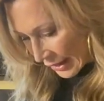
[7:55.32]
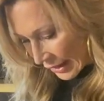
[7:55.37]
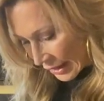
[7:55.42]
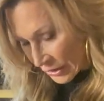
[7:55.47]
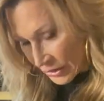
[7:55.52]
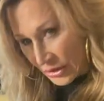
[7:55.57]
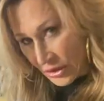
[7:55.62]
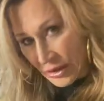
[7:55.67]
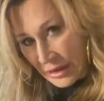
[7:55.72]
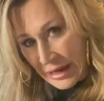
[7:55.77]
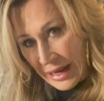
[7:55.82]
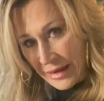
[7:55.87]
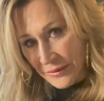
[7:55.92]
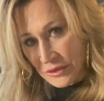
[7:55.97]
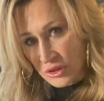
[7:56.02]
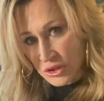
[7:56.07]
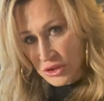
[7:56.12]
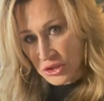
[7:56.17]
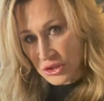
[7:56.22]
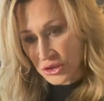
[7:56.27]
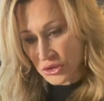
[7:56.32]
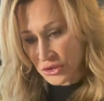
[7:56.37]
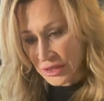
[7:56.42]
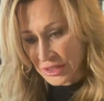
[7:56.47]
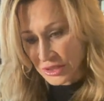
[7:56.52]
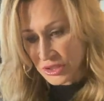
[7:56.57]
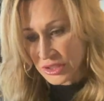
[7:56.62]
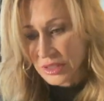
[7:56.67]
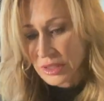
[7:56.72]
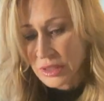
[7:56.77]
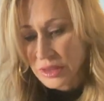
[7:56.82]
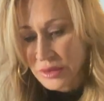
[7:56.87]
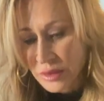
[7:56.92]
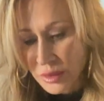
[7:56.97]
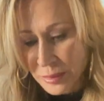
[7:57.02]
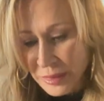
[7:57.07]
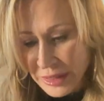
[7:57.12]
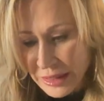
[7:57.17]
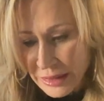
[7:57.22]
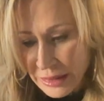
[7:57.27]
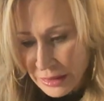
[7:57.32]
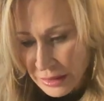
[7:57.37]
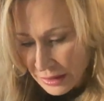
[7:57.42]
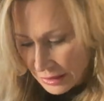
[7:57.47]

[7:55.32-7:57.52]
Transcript: And you're going to have to stretch it a little bit.